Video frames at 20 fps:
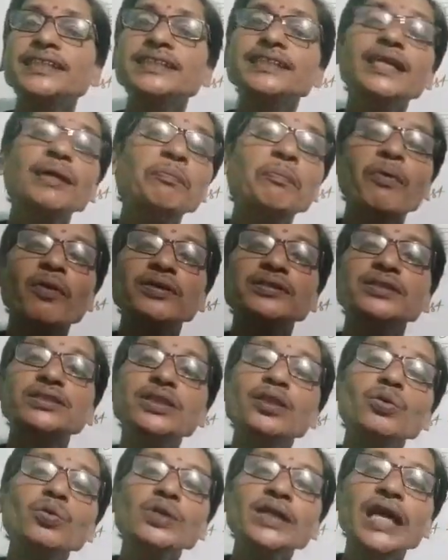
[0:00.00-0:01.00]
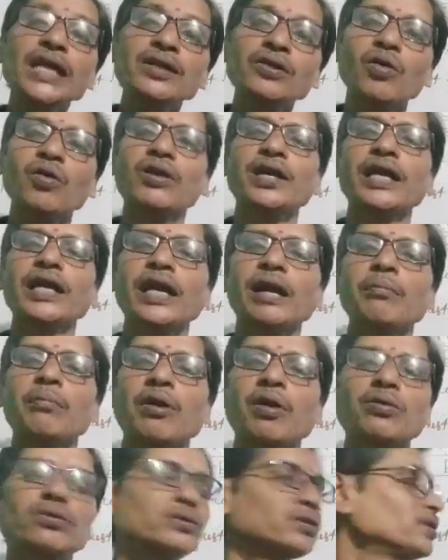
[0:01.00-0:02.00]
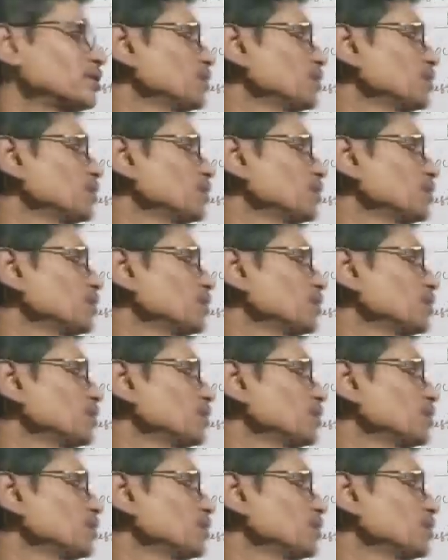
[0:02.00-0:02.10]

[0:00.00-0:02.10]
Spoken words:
is a person we are talking about.